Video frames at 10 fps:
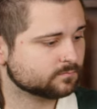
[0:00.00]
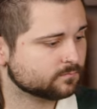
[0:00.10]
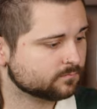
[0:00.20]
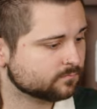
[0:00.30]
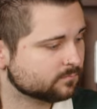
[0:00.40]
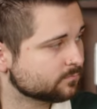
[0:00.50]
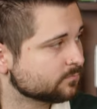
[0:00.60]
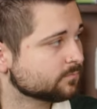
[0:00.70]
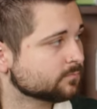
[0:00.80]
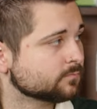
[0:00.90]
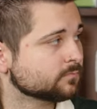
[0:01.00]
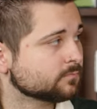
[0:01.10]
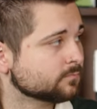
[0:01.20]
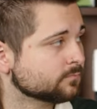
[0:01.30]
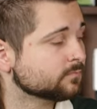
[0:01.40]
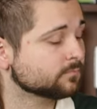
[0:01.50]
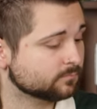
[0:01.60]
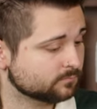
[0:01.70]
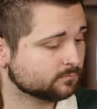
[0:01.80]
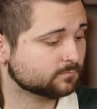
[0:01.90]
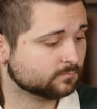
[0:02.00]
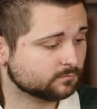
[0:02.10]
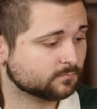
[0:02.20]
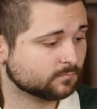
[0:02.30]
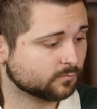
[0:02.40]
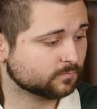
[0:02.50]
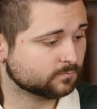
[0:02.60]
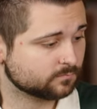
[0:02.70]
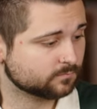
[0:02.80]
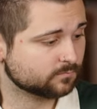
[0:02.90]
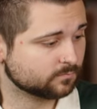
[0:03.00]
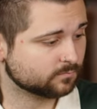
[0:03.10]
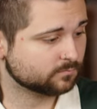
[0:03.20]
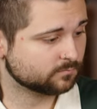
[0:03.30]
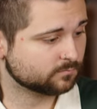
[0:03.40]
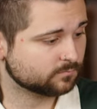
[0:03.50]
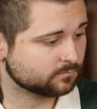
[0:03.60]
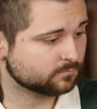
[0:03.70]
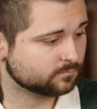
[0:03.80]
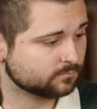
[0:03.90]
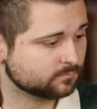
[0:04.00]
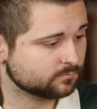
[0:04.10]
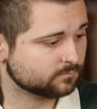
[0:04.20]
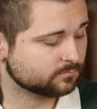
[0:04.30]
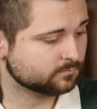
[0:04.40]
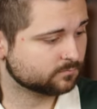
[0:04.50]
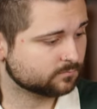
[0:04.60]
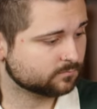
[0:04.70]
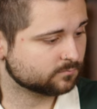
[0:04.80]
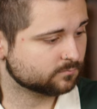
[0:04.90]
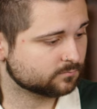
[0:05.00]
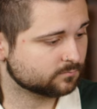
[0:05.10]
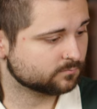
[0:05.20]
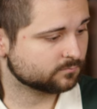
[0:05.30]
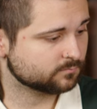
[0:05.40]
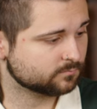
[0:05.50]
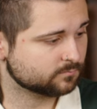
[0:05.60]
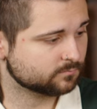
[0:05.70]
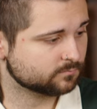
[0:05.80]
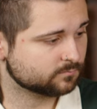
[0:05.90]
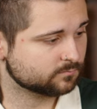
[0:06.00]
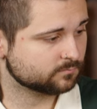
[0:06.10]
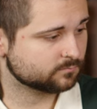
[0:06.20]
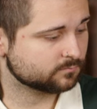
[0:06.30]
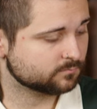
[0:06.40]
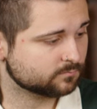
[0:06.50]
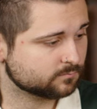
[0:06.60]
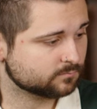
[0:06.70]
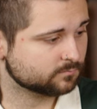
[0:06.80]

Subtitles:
This person isn't speaking.